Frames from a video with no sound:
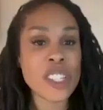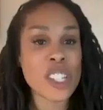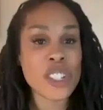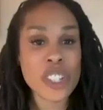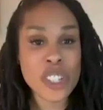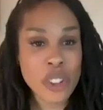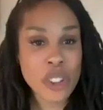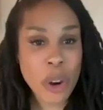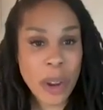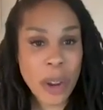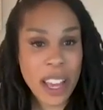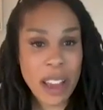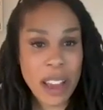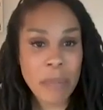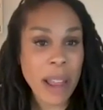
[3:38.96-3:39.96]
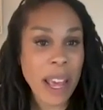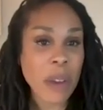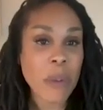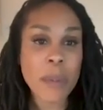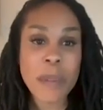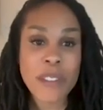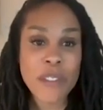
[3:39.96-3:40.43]
physicians growing up,
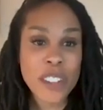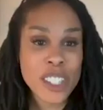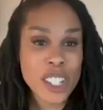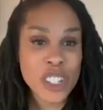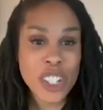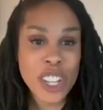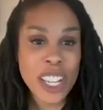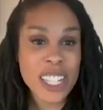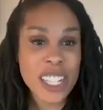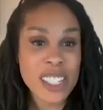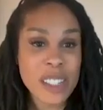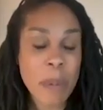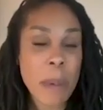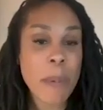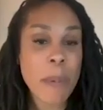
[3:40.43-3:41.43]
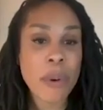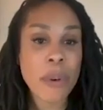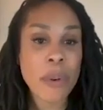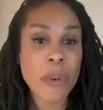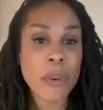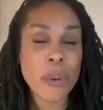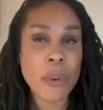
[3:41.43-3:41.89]
Black women physicians, people
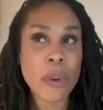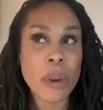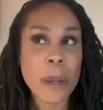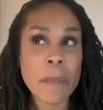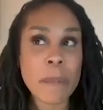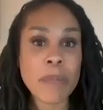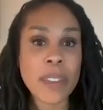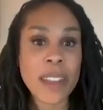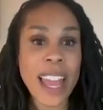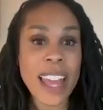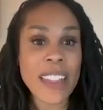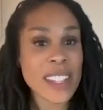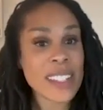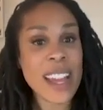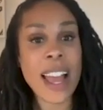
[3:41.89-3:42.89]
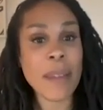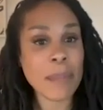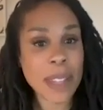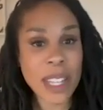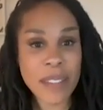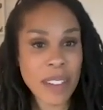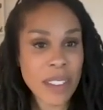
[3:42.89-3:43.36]
who at the
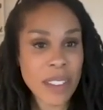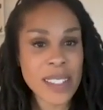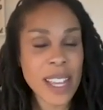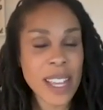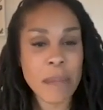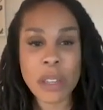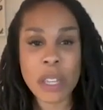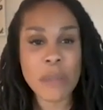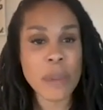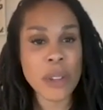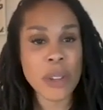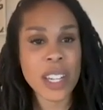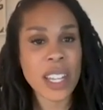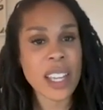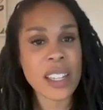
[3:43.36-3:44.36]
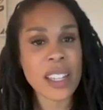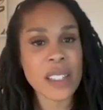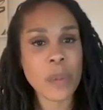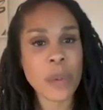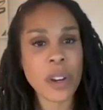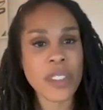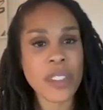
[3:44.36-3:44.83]
time lived in the same
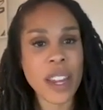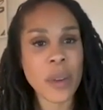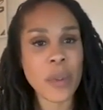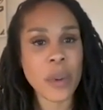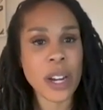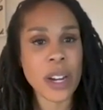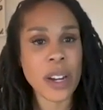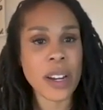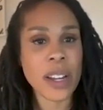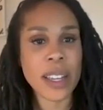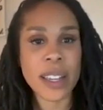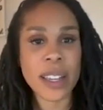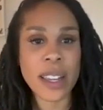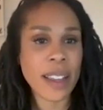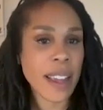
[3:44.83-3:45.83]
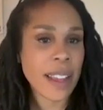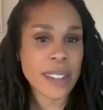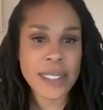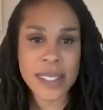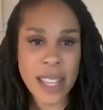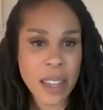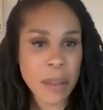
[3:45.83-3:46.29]
communities where they were
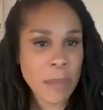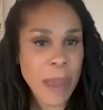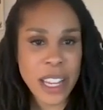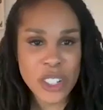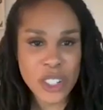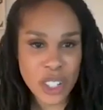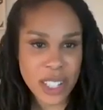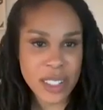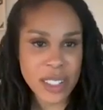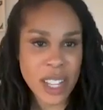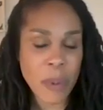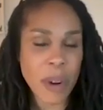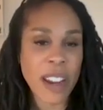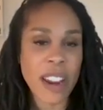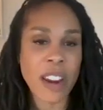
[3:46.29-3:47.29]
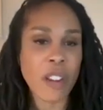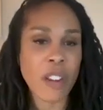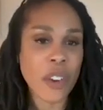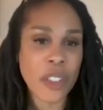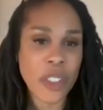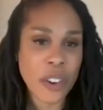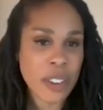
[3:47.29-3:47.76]
seeing patients, they were caring
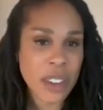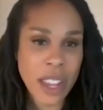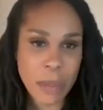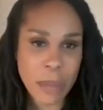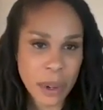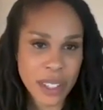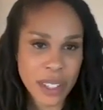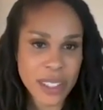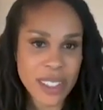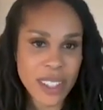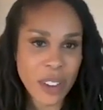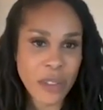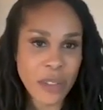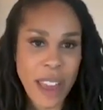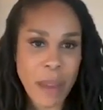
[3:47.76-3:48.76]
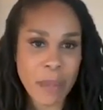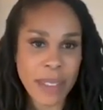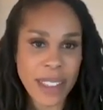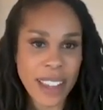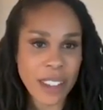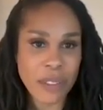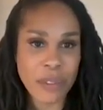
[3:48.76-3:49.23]
for their neighbors, their
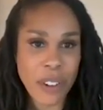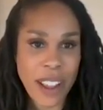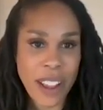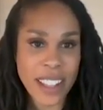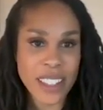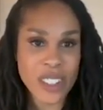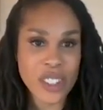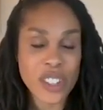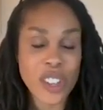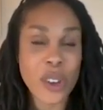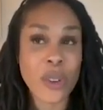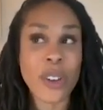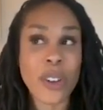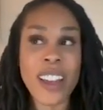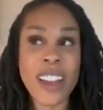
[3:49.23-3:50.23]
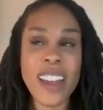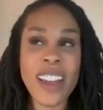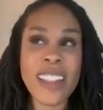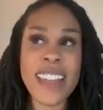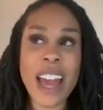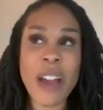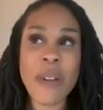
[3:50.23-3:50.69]
family, and friends. So
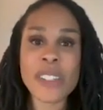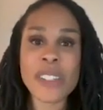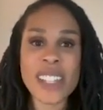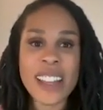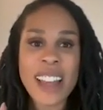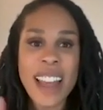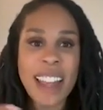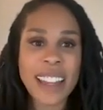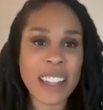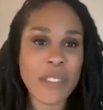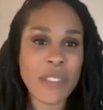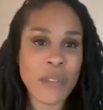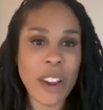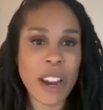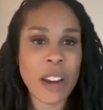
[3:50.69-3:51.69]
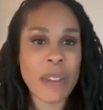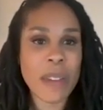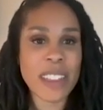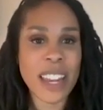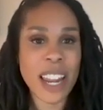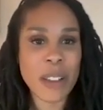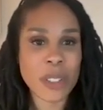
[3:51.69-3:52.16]
that was the kind of
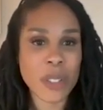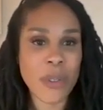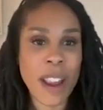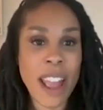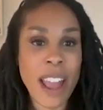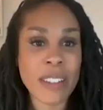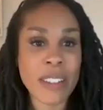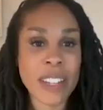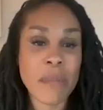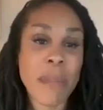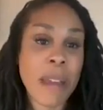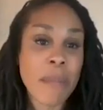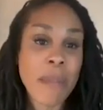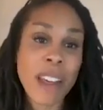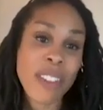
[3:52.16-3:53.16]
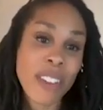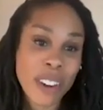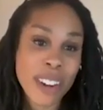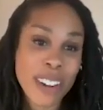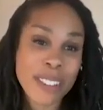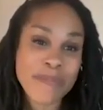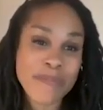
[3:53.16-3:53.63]
environment that I was around. And my
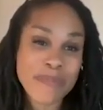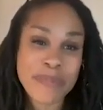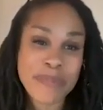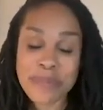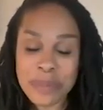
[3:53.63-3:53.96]
mother,